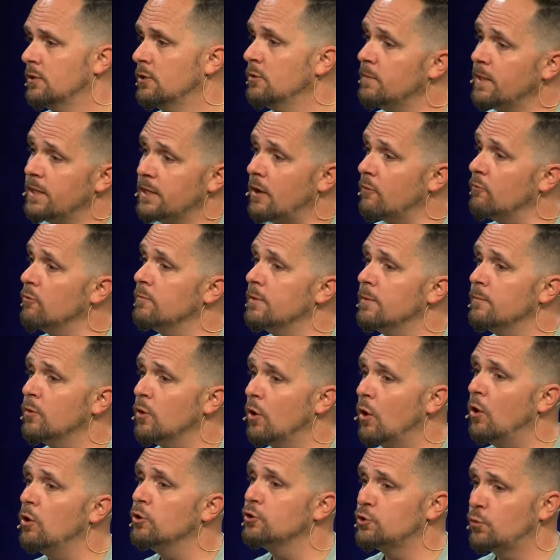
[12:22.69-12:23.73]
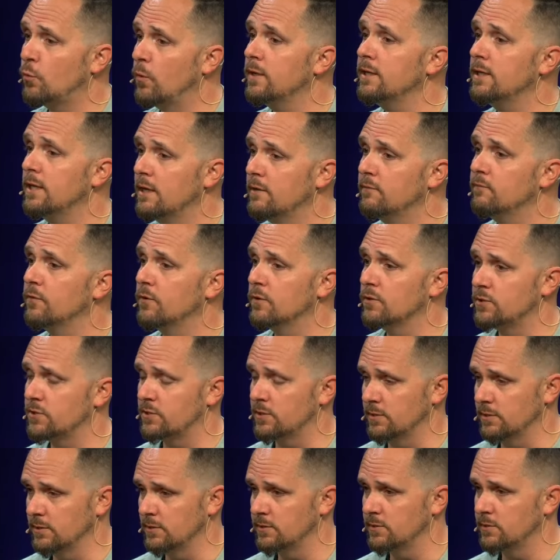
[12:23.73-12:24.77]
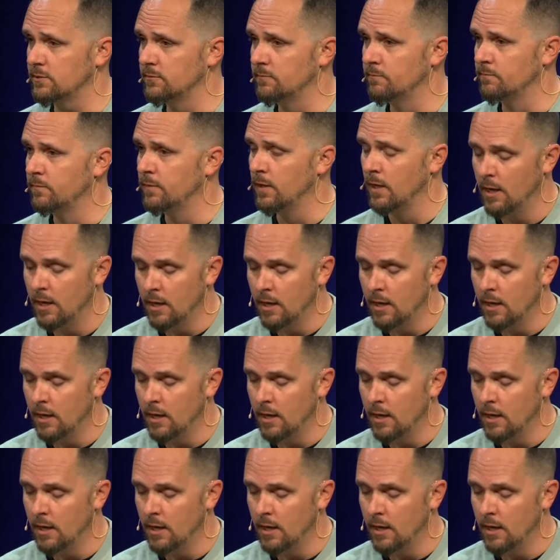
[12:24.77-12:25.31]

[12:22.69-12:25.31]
You may not remember all 28 verses.